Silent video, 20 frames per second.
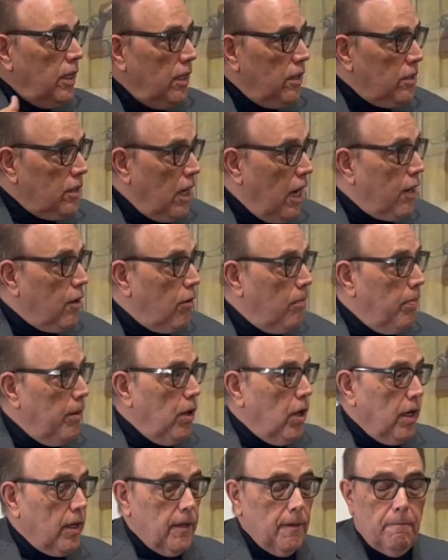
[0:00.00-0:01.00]
entire
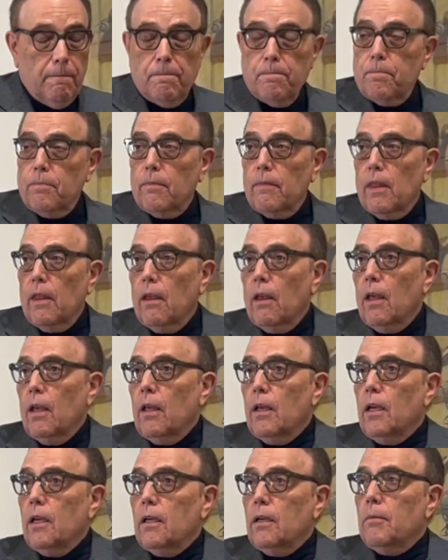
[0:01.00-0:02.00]
book.
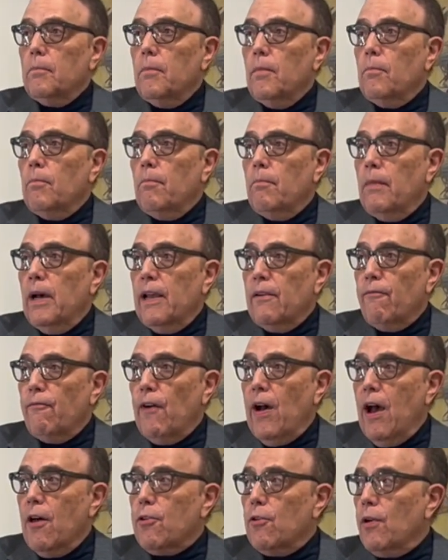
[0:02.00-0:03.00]
My
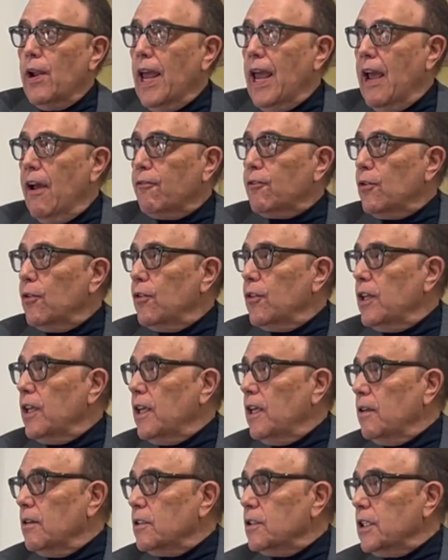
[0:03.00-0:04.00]
father, after
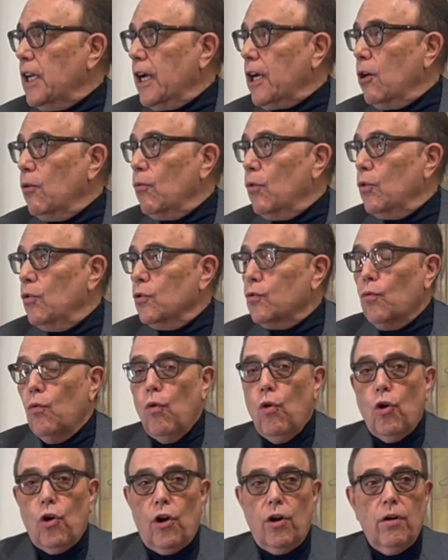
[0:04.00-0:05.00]
the Second World
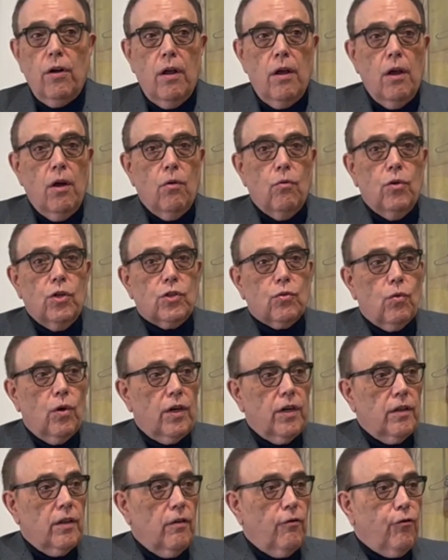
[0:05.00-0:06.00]
War, was one
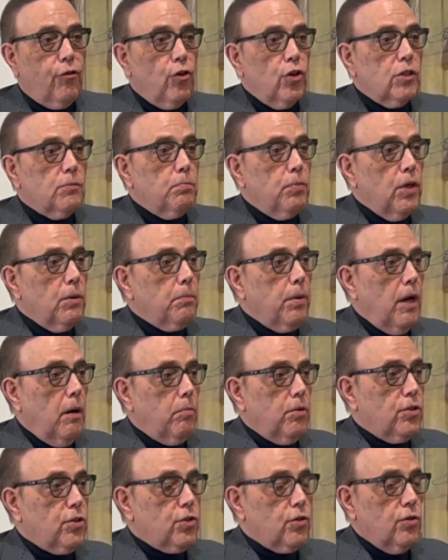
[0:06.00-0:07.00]
of the first book
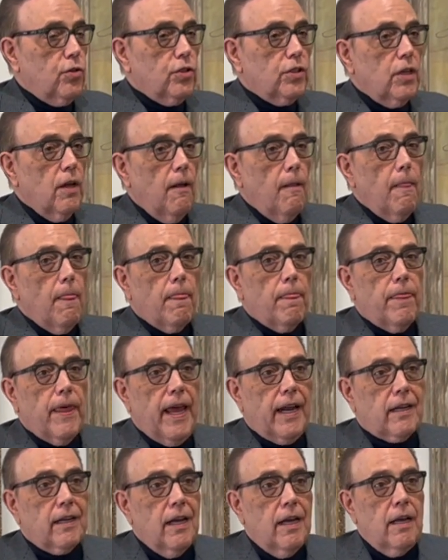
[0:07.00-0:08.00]
publishers
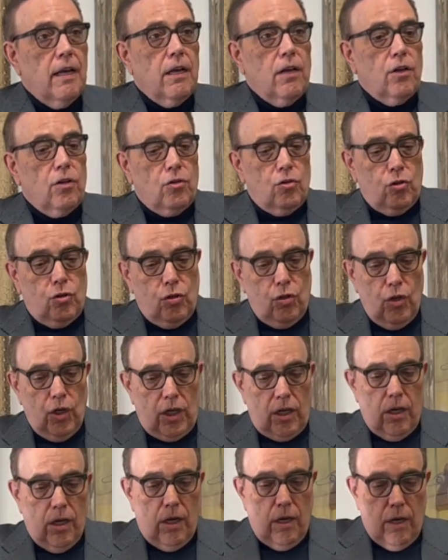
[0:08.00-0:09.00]
that
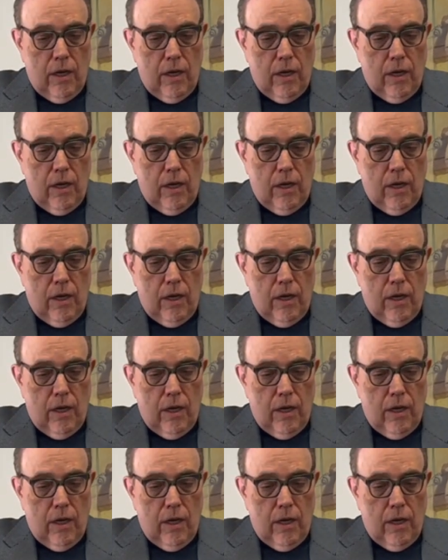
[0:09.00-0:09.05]
took